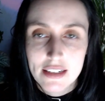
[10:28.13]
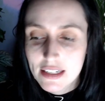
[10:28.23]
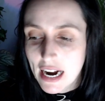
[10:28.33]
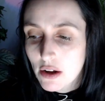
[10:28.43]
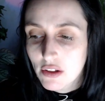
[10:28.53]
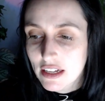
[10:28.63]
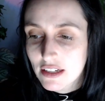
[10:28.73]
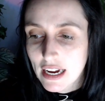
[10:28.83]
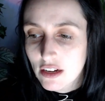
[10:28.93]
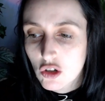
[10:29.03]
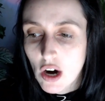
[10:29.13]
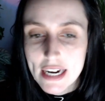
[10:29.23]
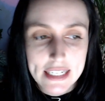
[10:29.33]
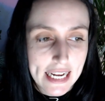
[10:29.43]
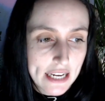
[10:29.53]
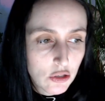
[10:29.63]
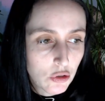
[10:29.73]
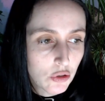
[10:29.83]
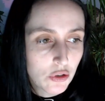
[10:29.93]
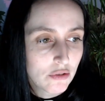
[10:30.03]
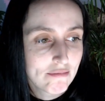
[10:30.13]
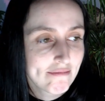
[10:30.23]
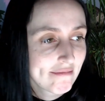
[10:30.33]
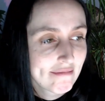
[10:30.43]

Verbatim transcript: A snail that's like trying to get to